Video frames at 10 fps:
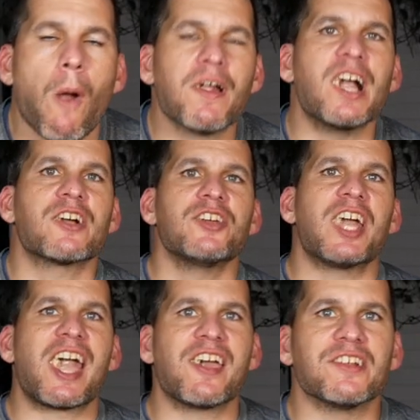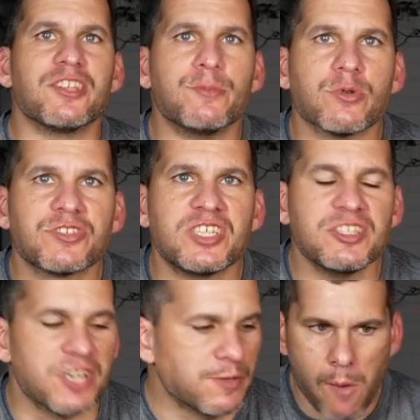Yeah, I could have added a little more
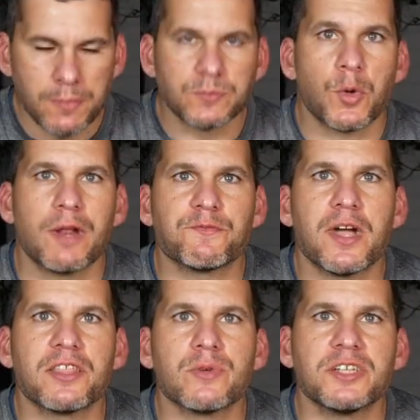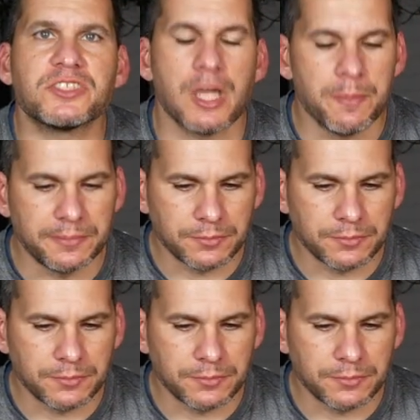seasoning. When I fry the rest up,